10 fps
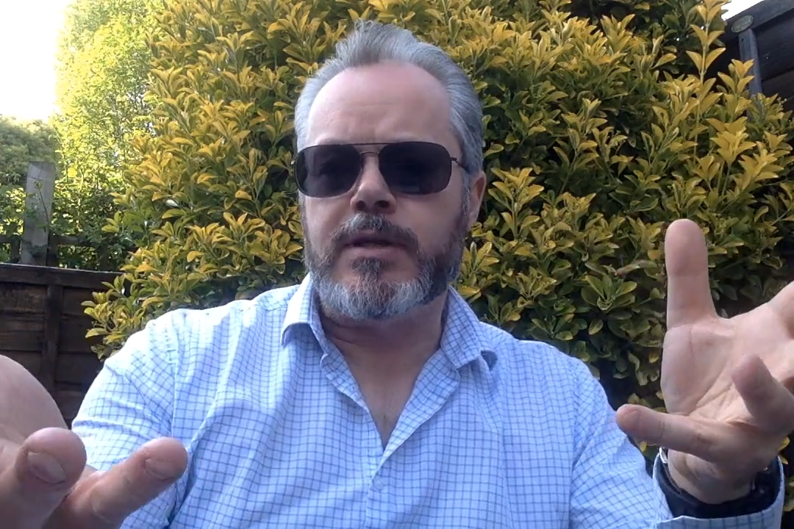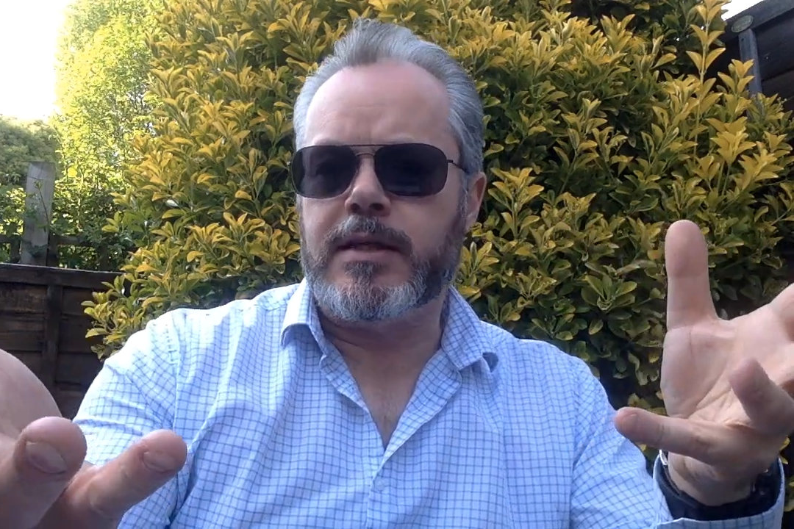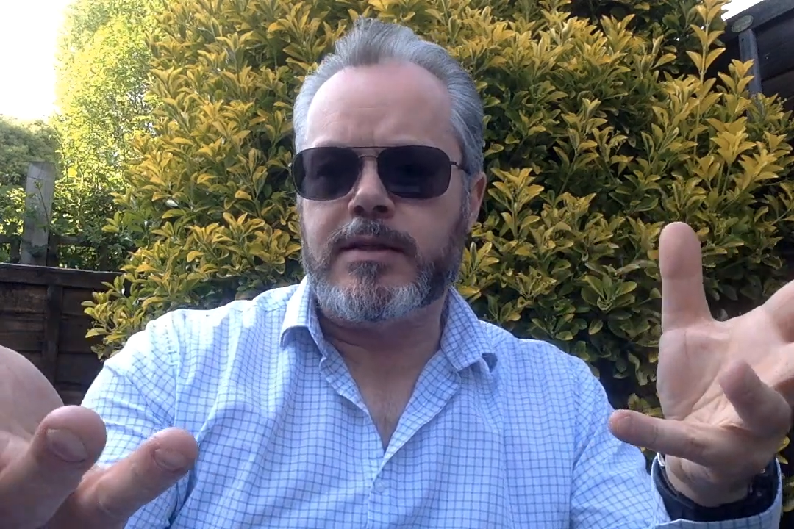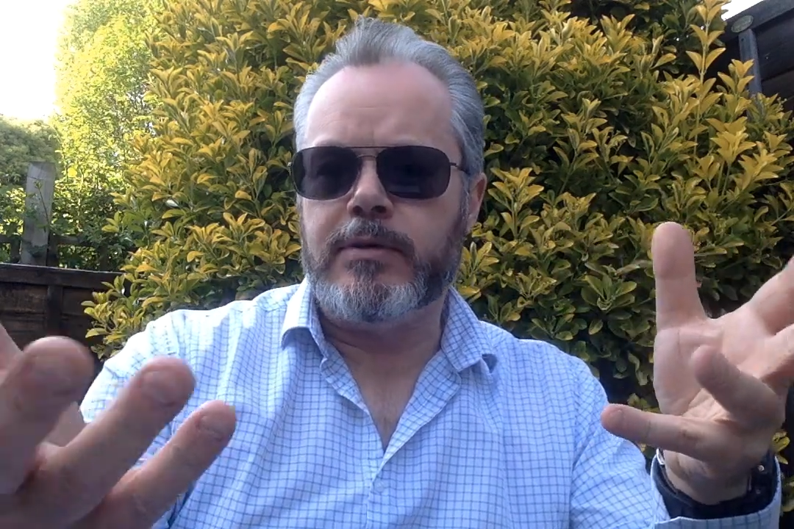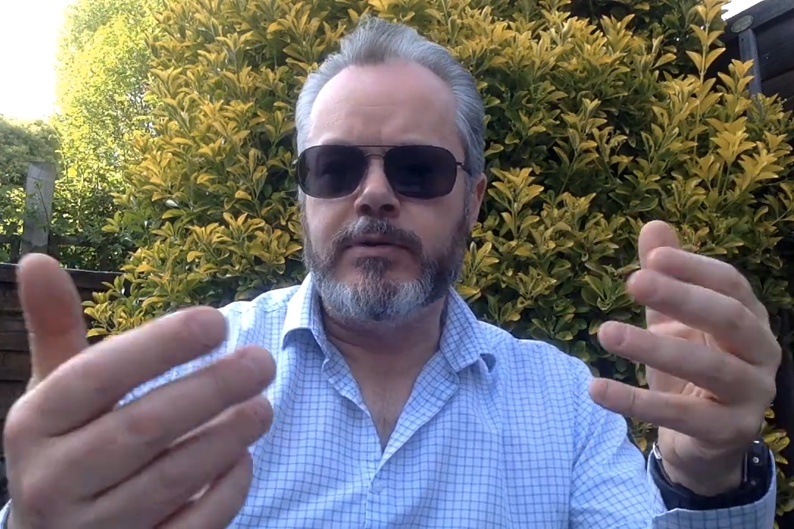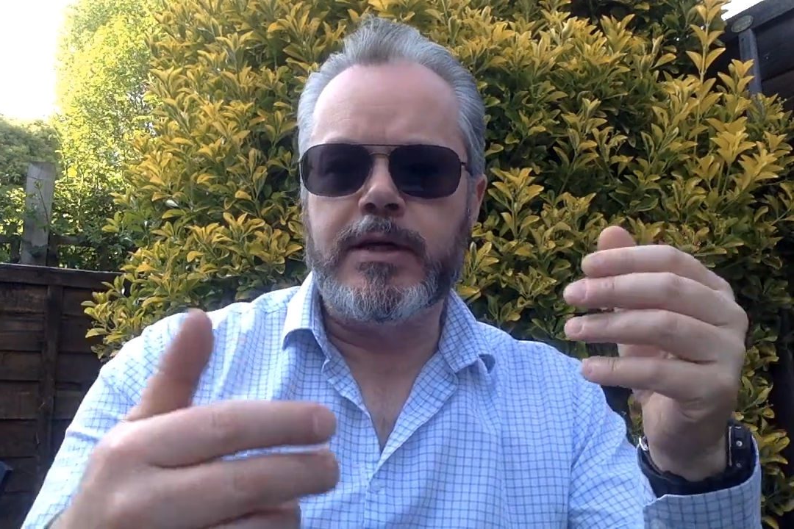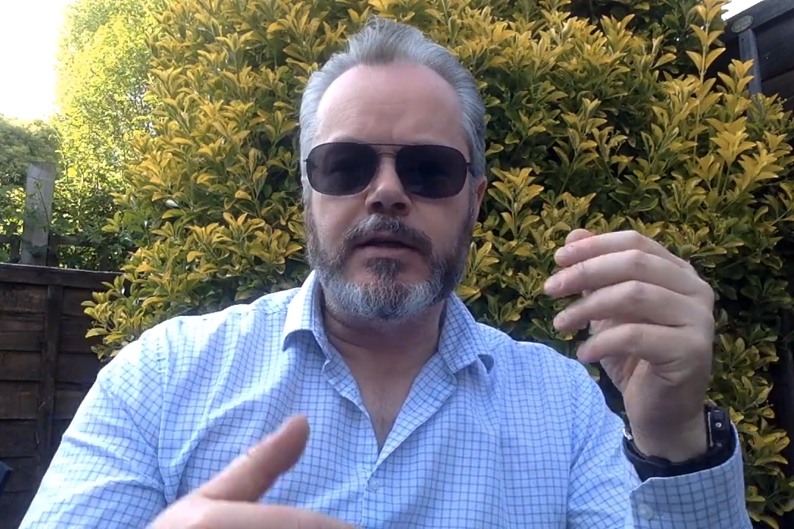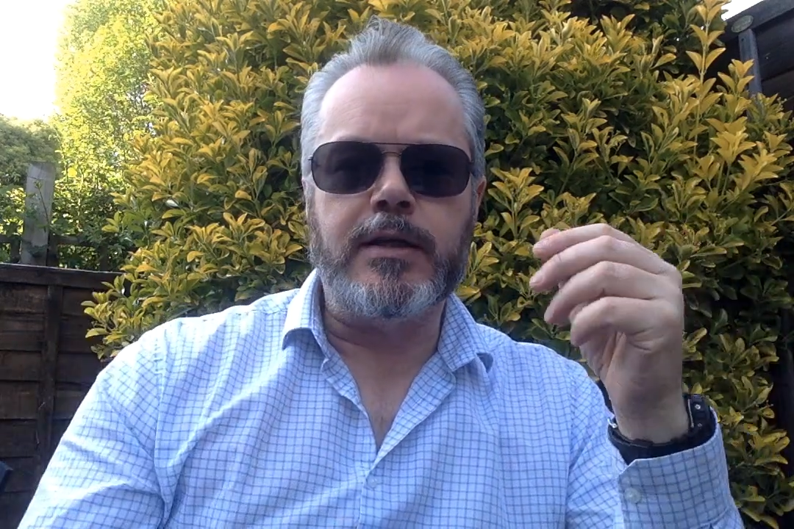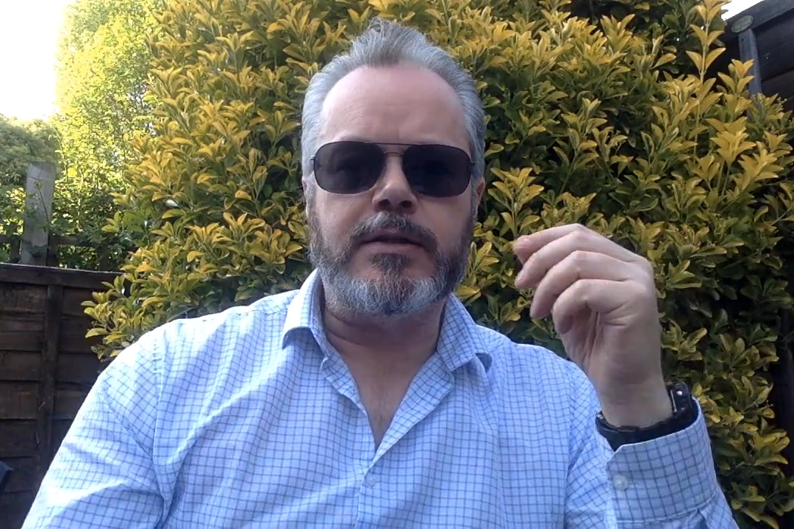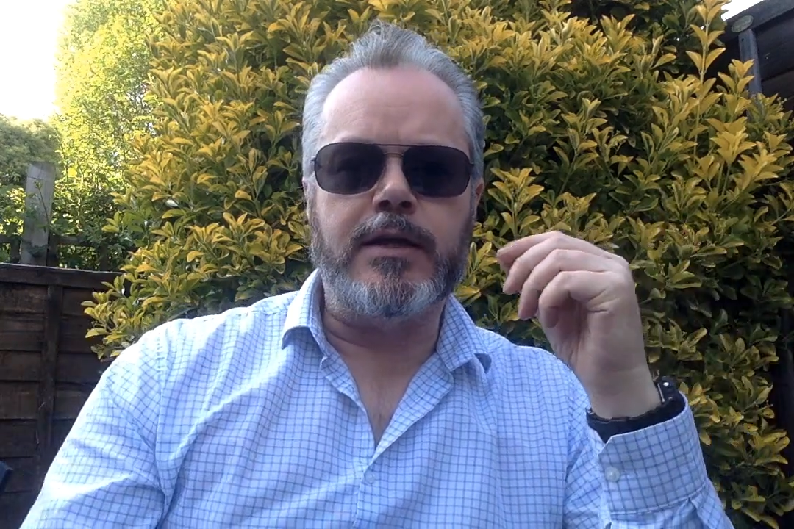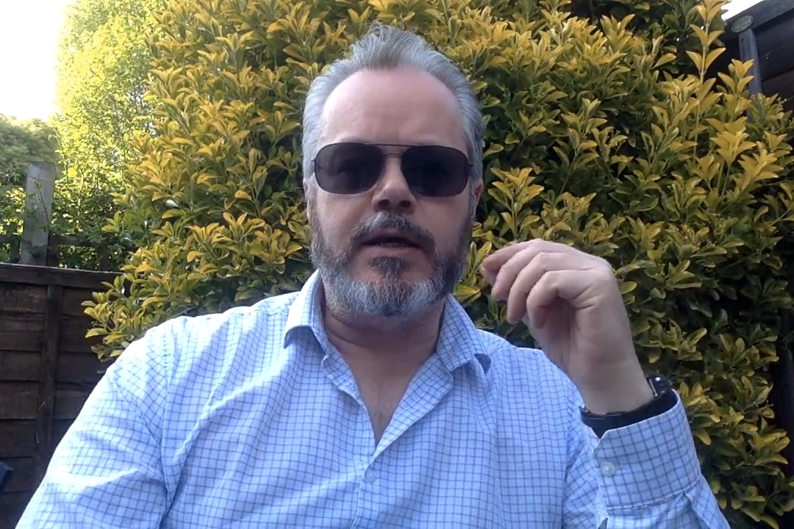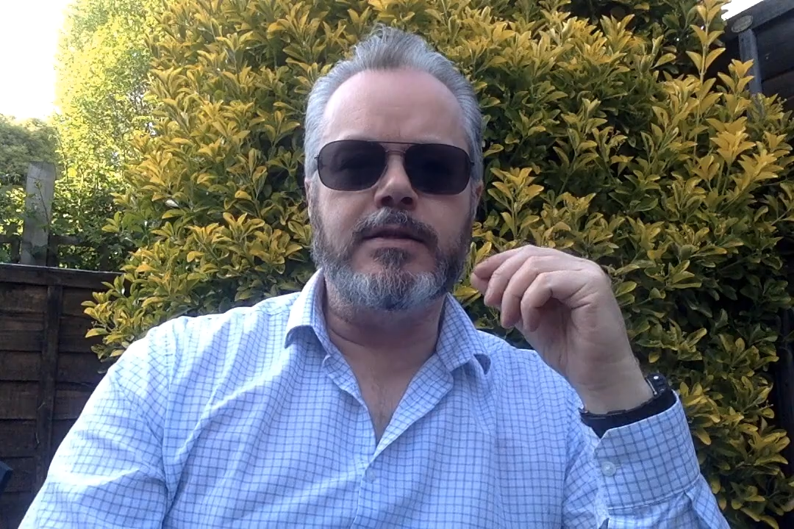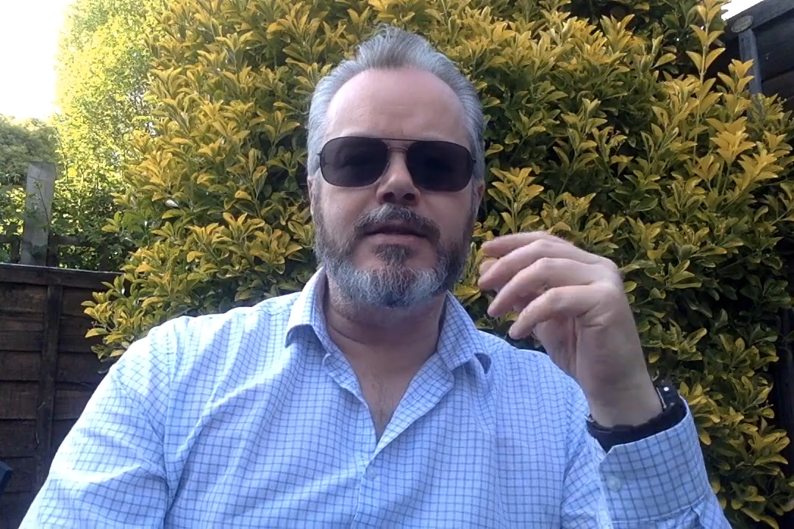let's say we take that's the case,